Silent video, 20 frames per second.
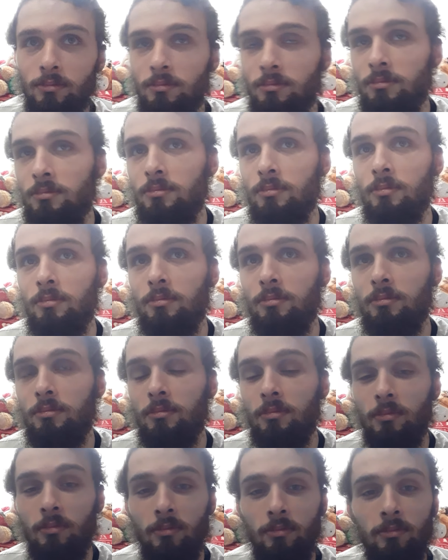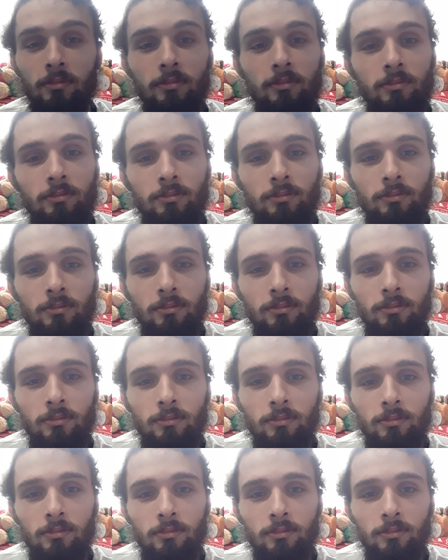
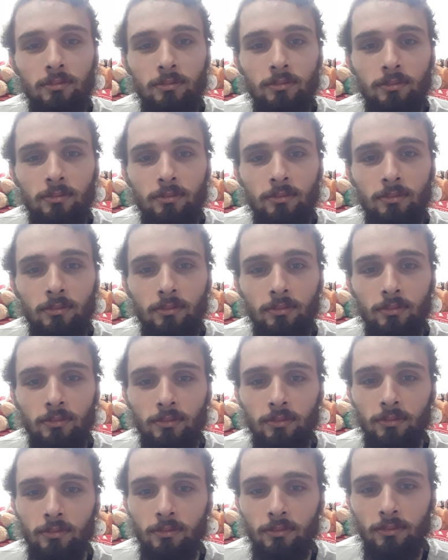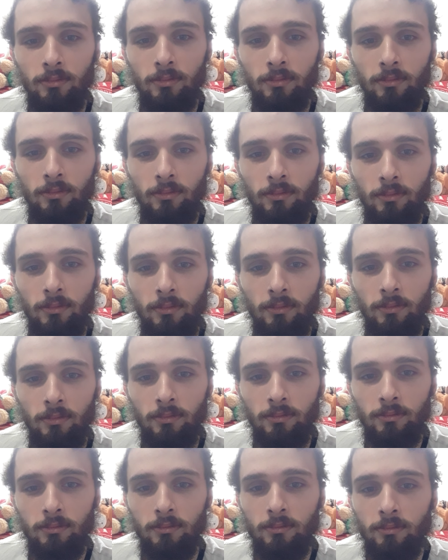
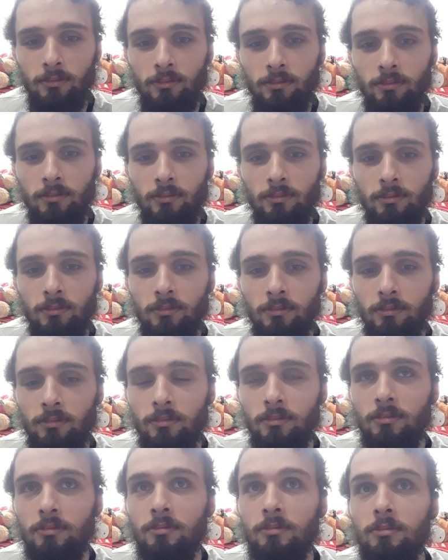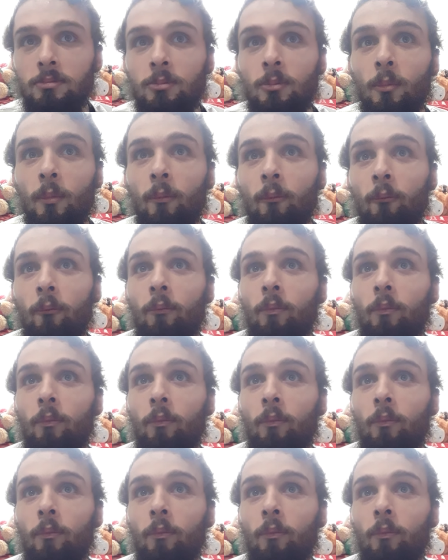(silence)